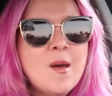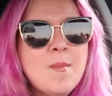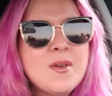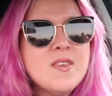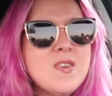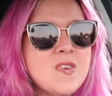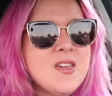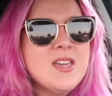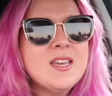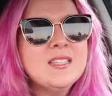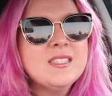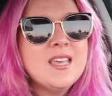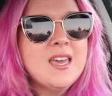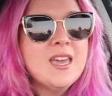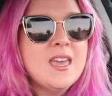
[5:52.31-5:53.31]
but the thing
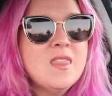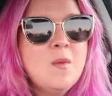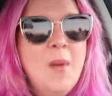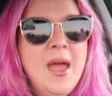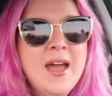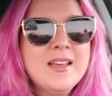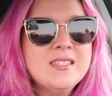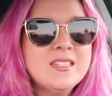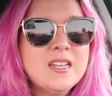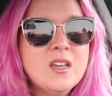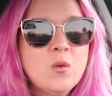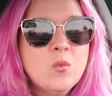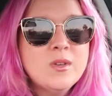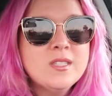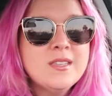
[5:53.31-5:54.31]
is, like in the past,
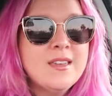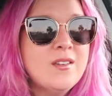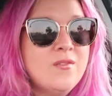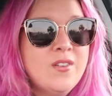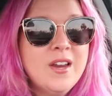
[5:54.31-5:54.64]
it was like